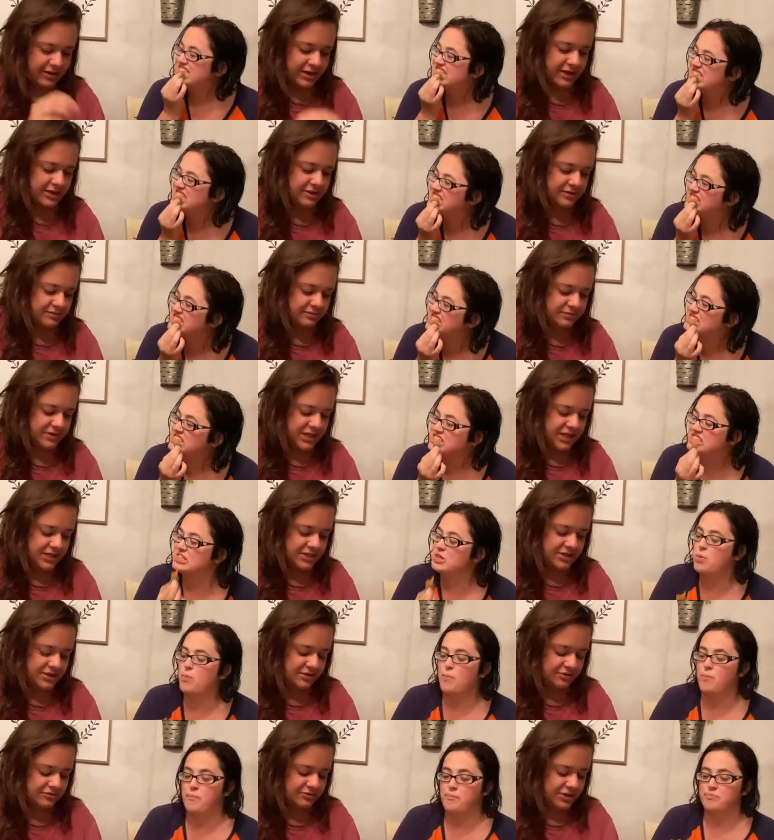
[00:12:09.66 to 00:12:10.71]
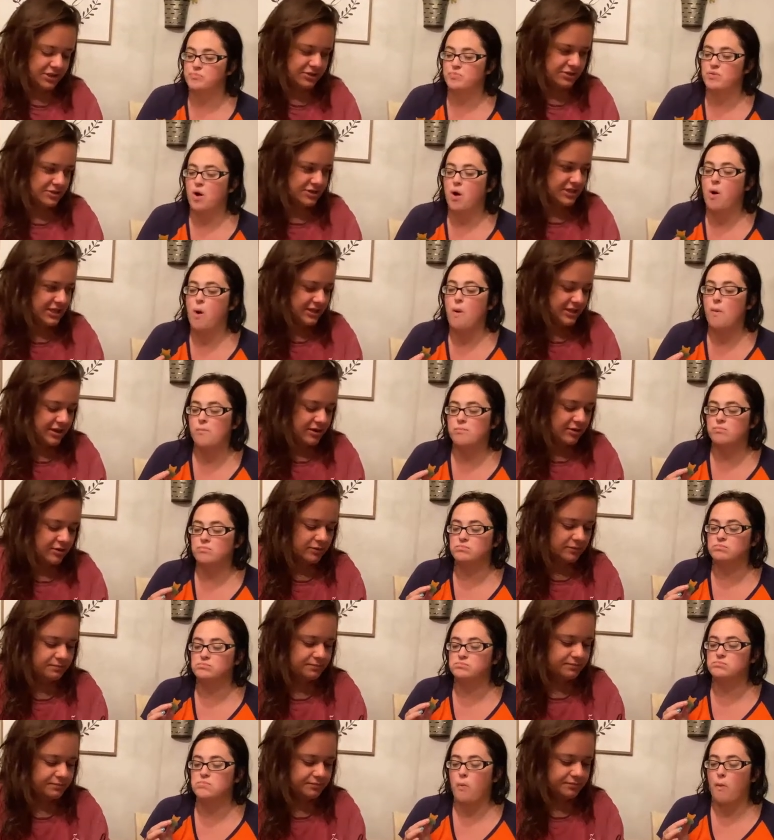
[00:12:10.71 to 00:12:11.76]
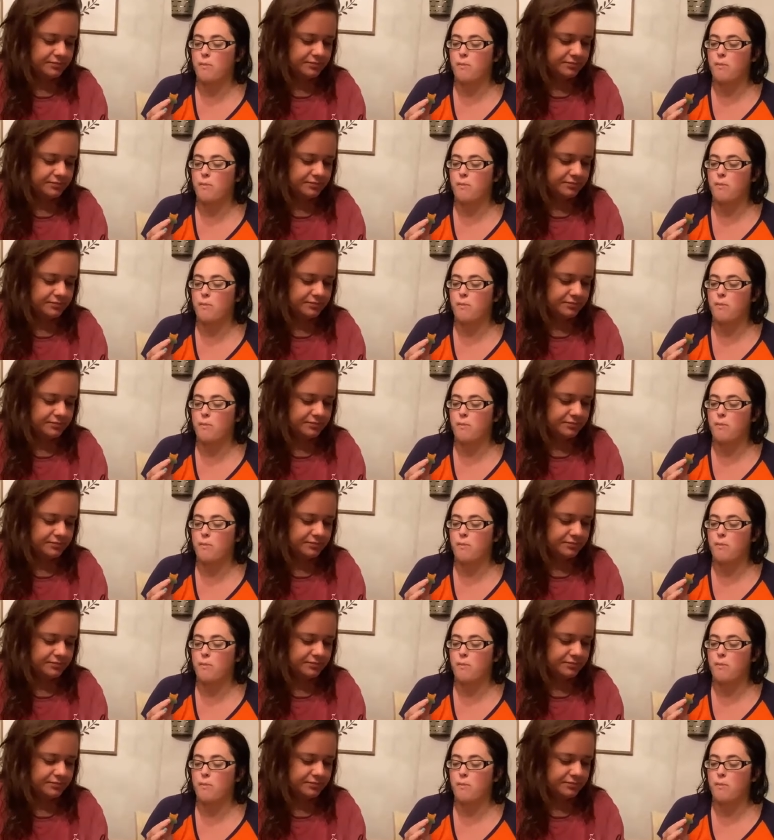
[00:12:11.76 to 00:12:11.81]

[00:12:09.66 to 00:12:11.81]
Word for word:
Speaker 1: Okay. Kids, don't use your teeth at home.